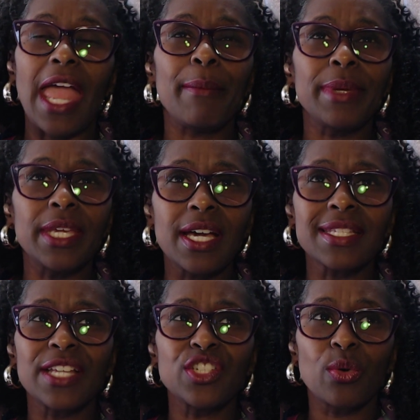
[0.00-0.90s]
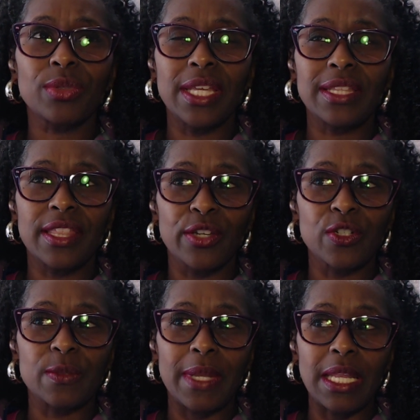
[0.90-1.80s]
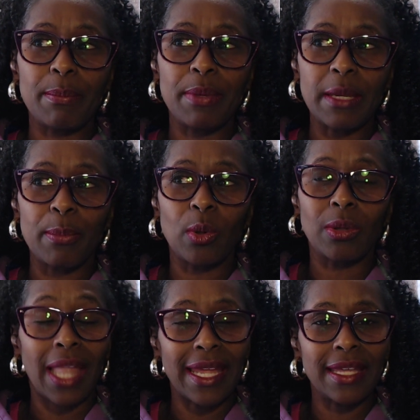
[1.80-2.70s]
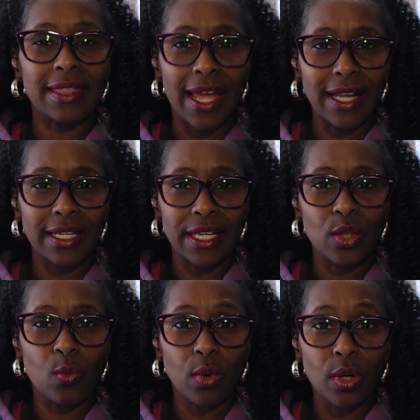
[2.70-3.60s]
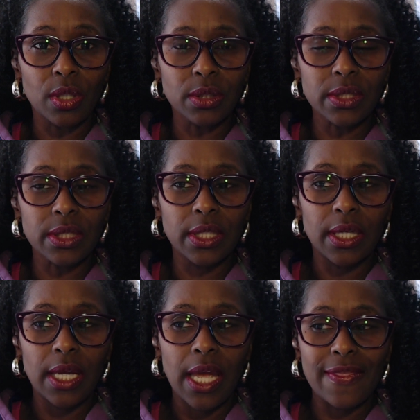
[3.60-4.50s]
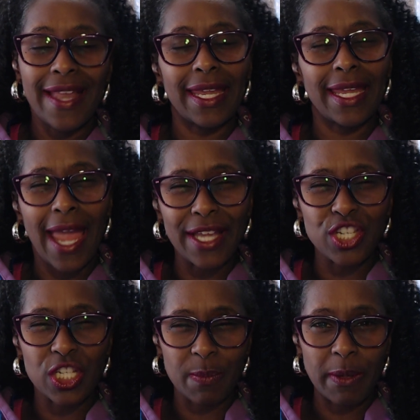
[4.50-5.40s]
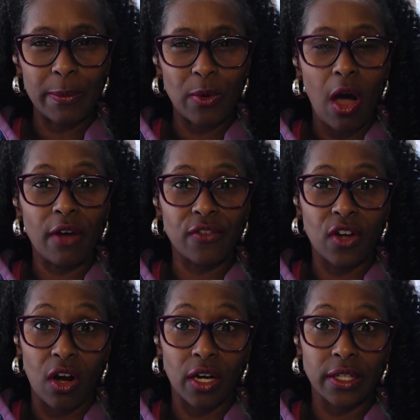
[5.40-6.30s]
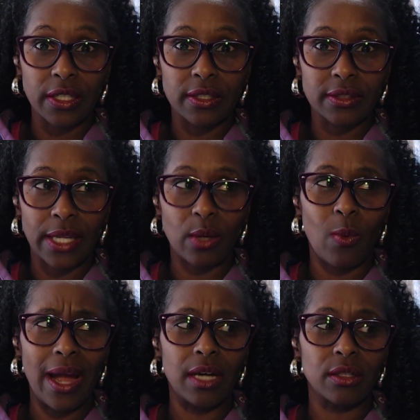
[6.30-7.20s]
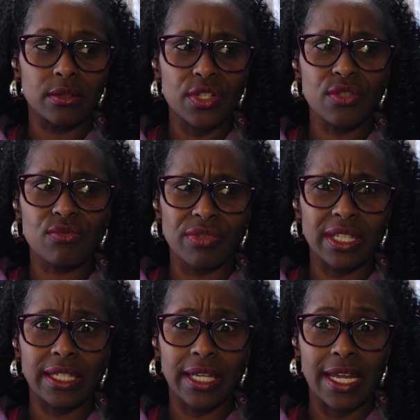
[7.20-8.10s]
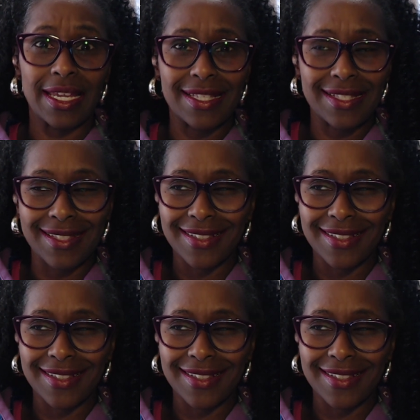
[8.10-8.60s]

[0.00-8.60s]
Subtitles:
because I don't think that there's many people like that in the world, that it catches people off guard. Like, wow, she's really nice.